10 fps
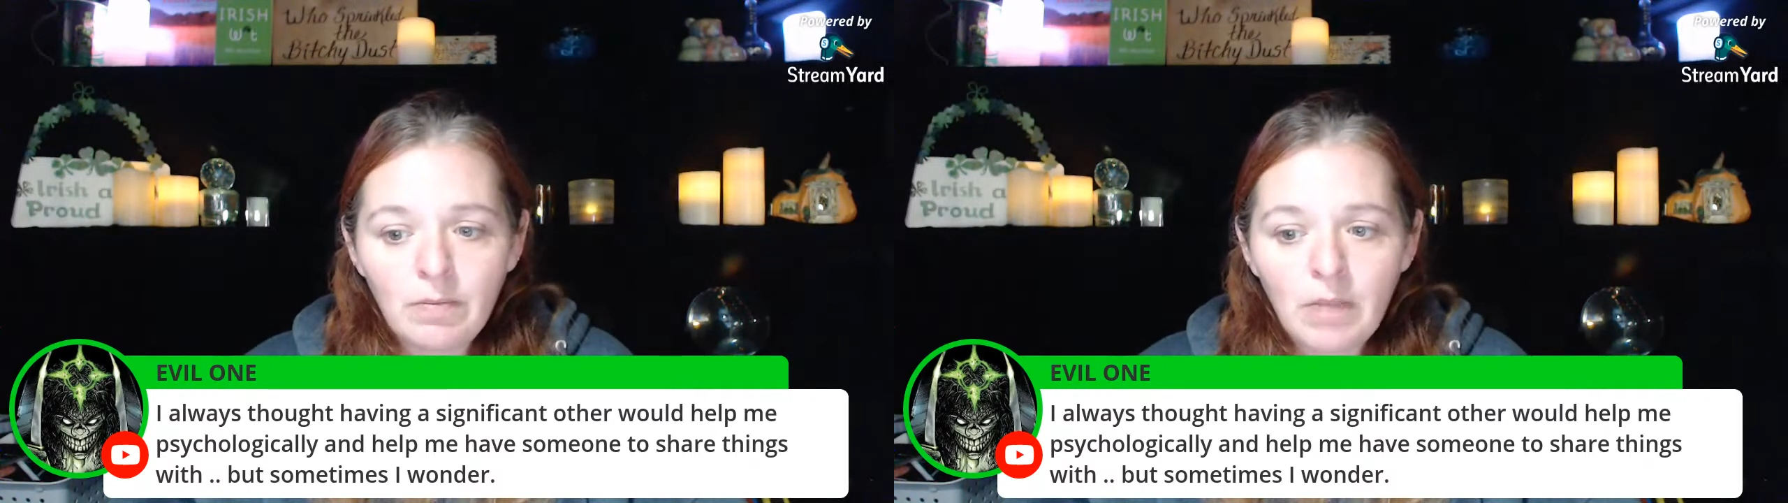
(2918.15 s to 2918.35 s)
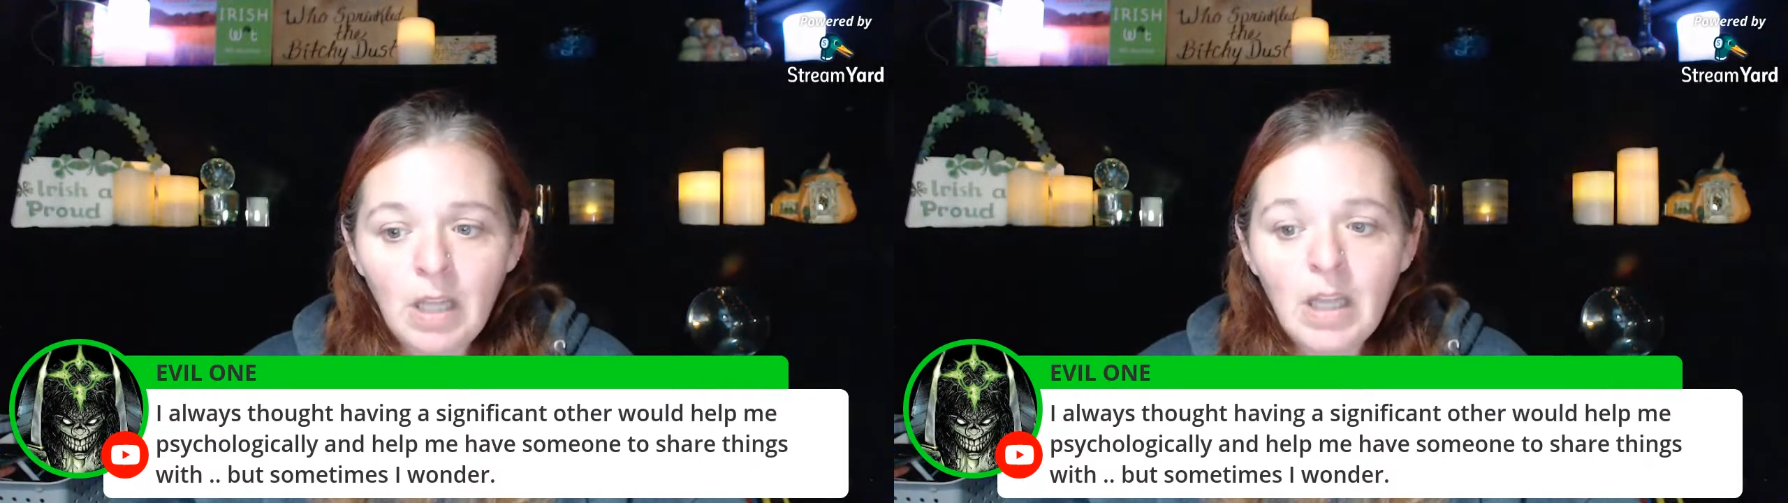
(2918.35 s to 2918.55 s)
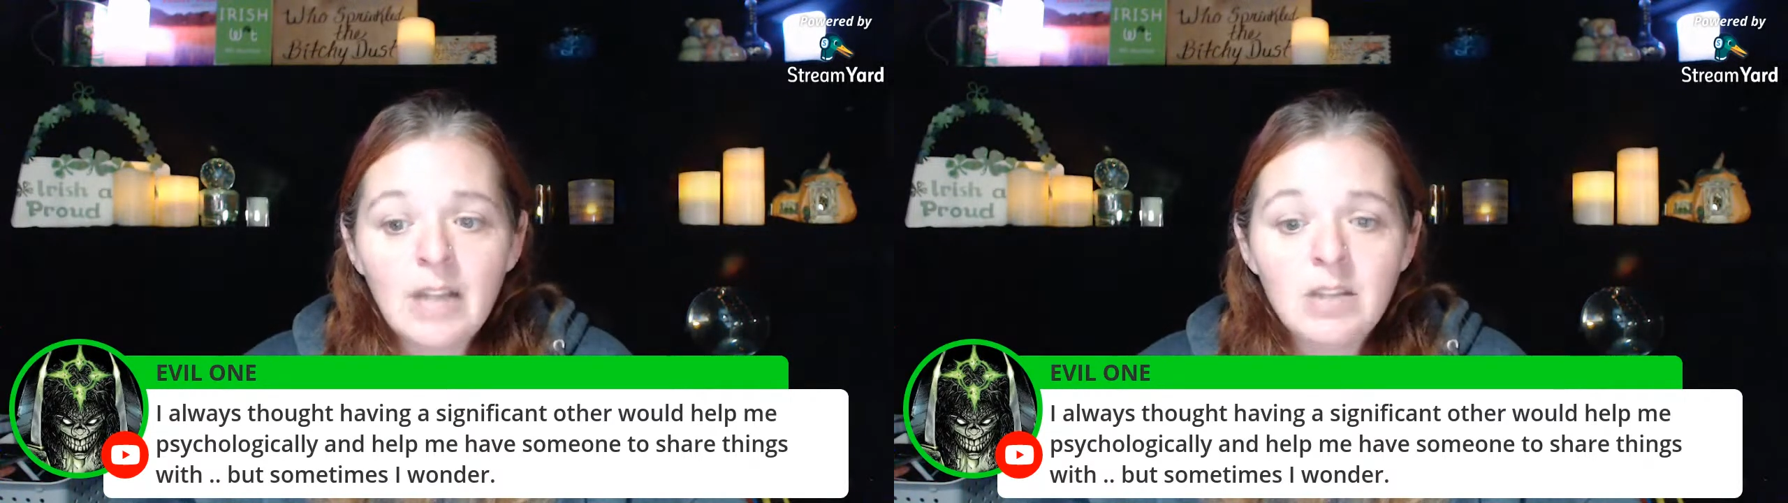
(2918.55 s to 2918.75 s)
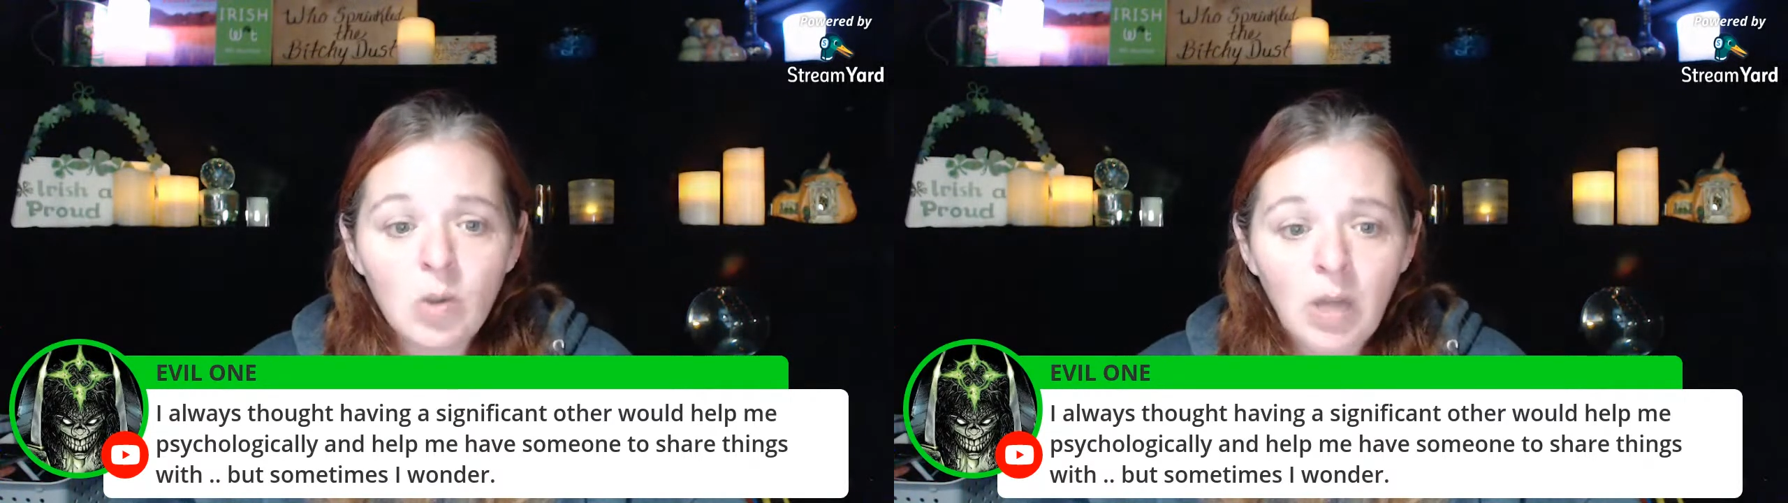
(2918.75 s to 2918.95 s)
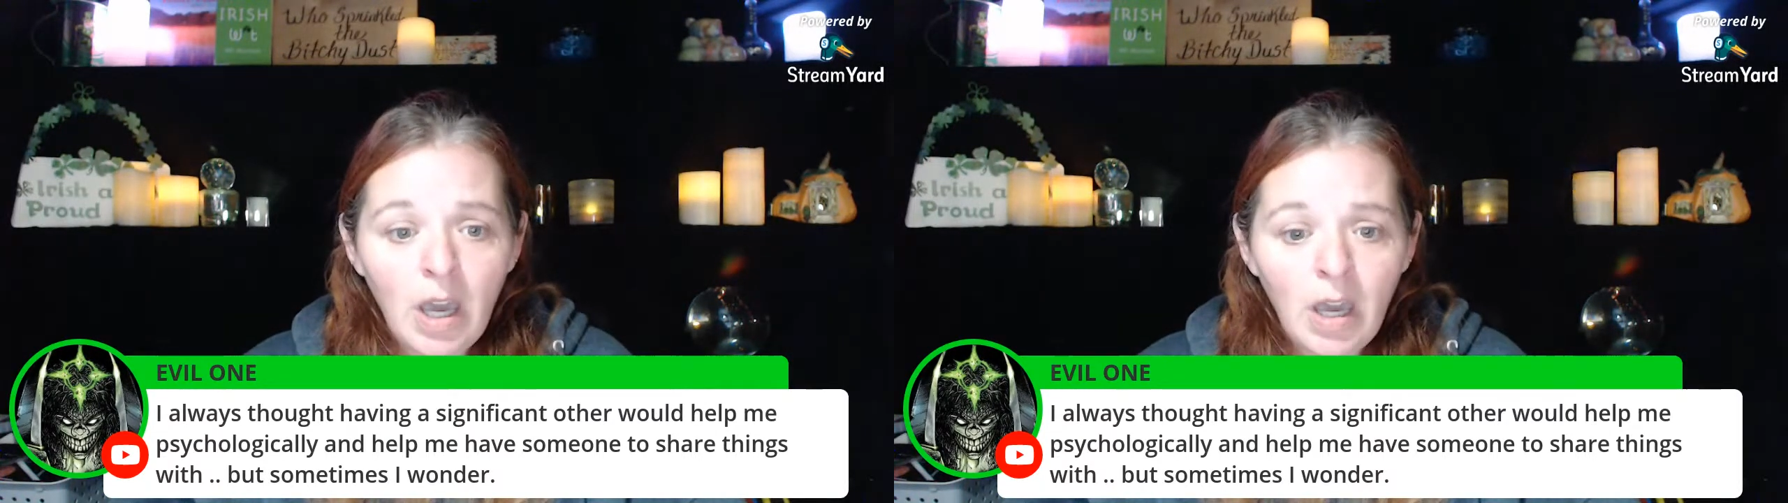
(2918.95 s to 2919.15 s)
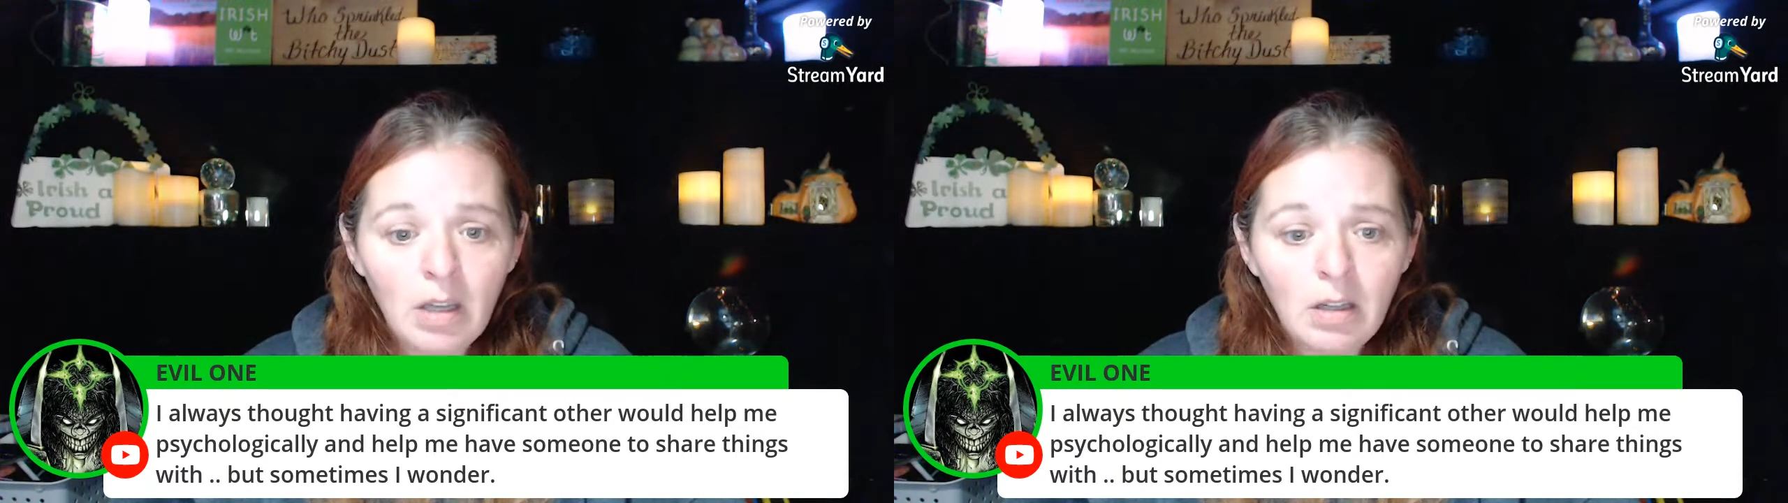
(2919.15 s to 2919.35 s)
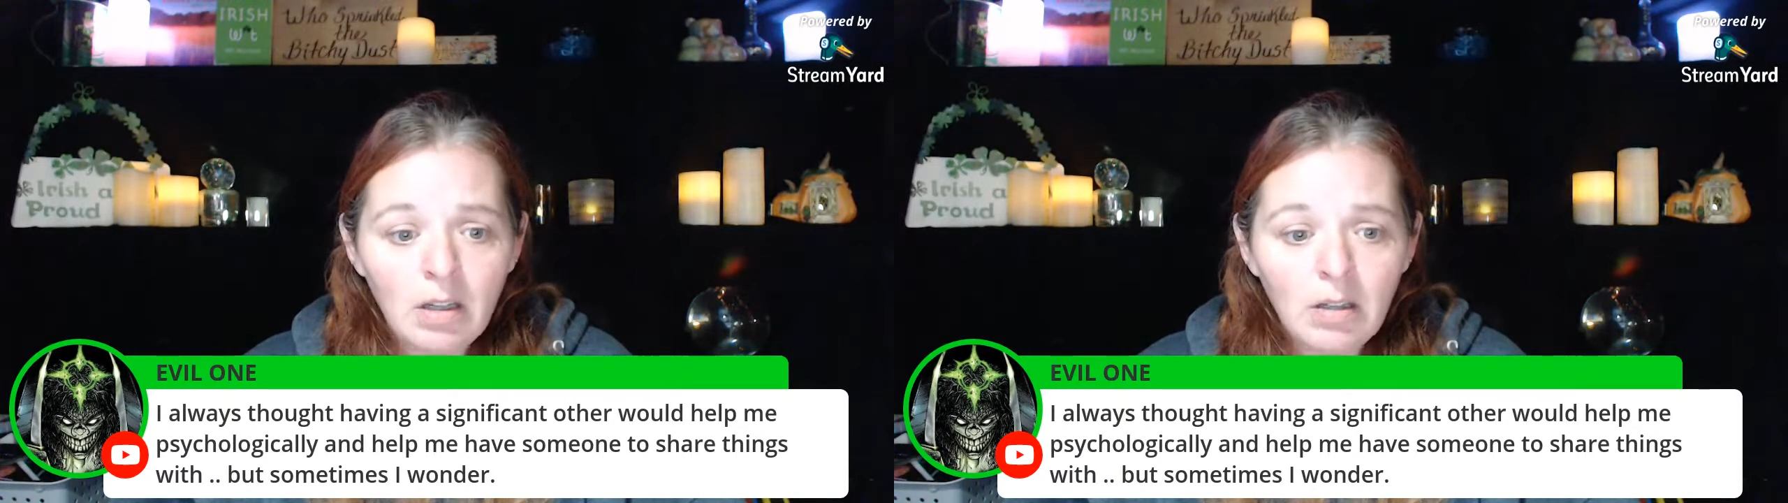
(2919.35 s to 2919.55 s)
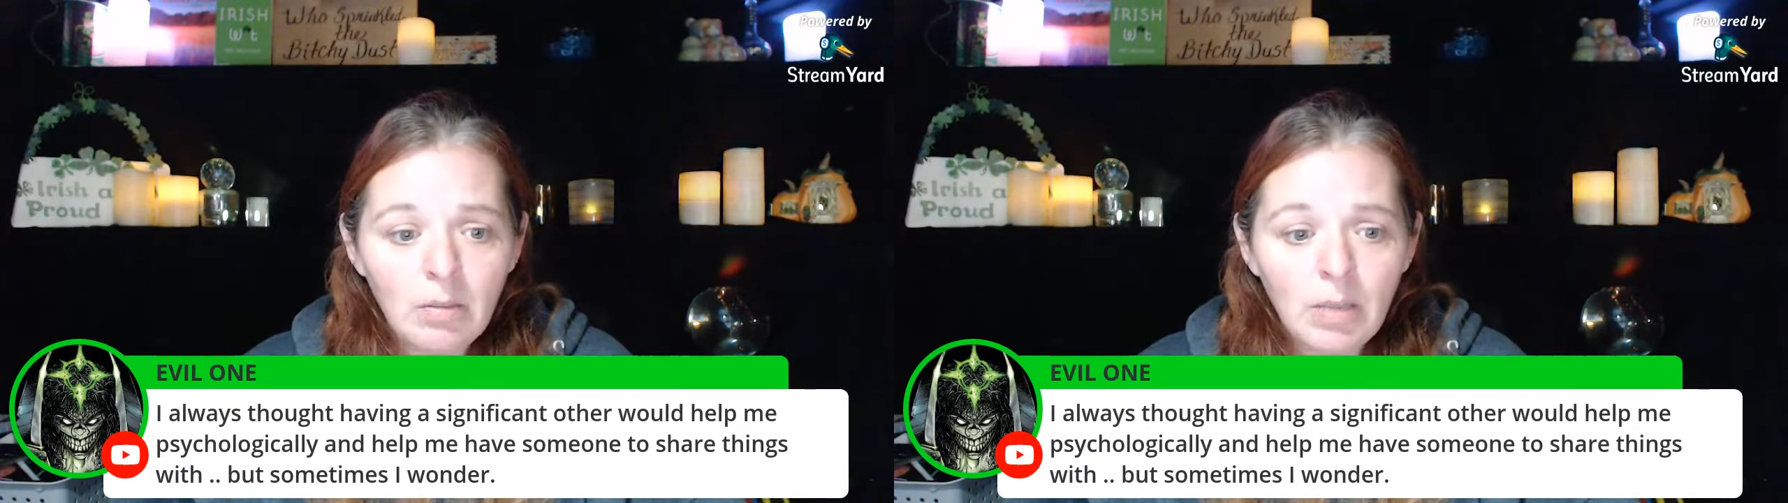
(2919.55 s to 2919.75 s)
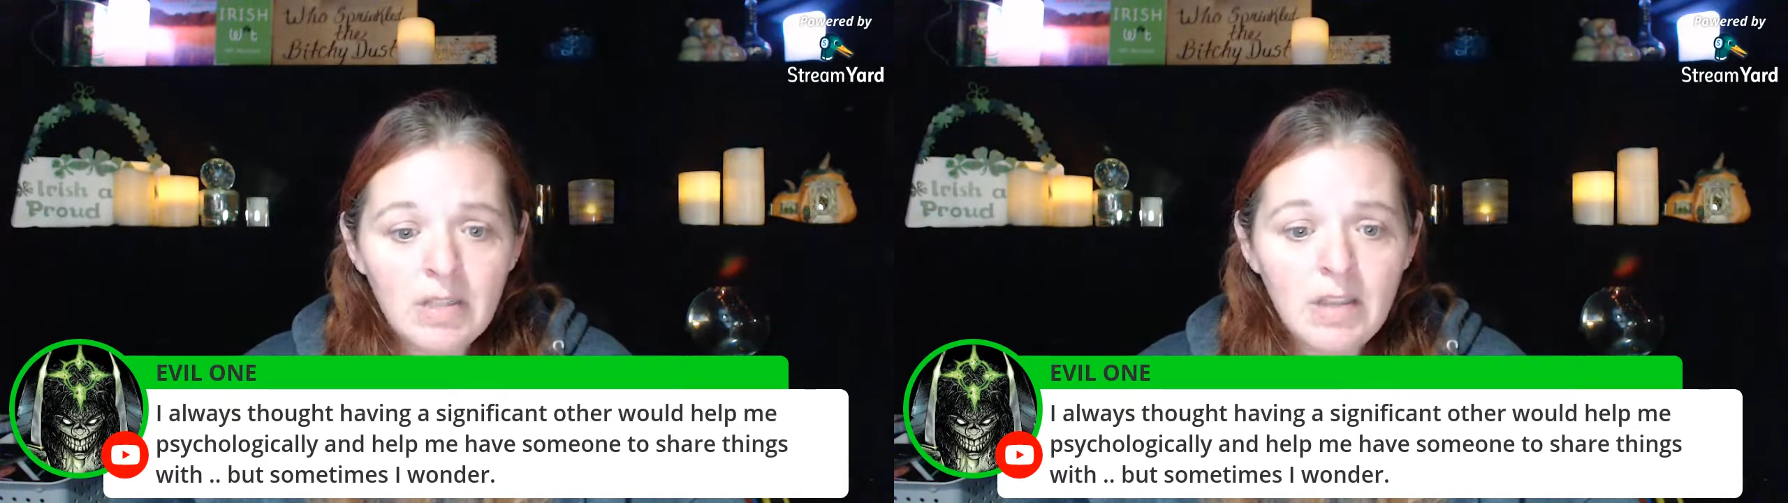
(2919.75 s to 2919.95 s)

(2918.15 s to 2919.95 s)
And that's okay, because